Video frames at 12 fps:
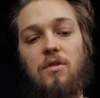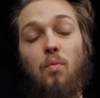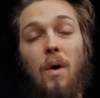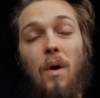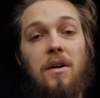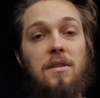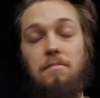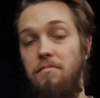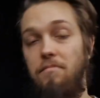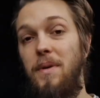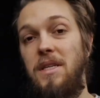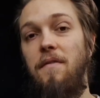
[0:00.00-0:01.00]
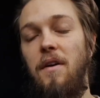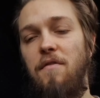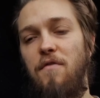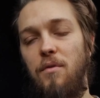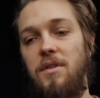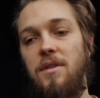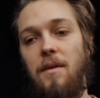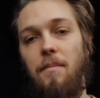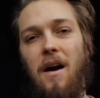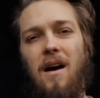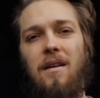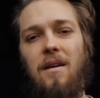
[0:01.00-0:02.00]
towards specific foods that
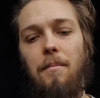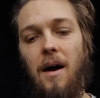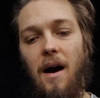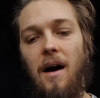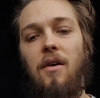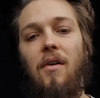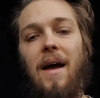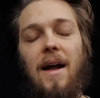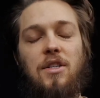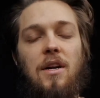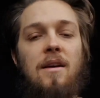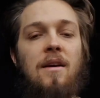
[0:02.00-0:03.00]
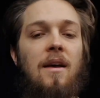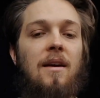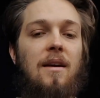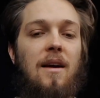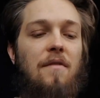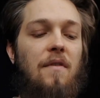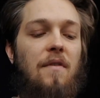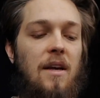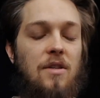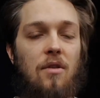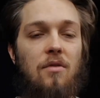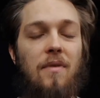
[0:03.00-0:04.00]
my hunger actually kind of
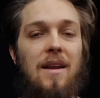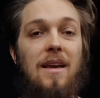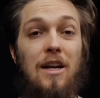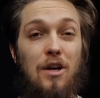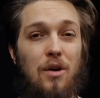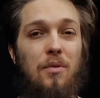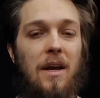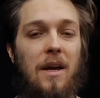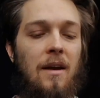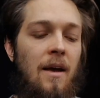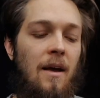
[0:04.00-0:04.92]
is already including,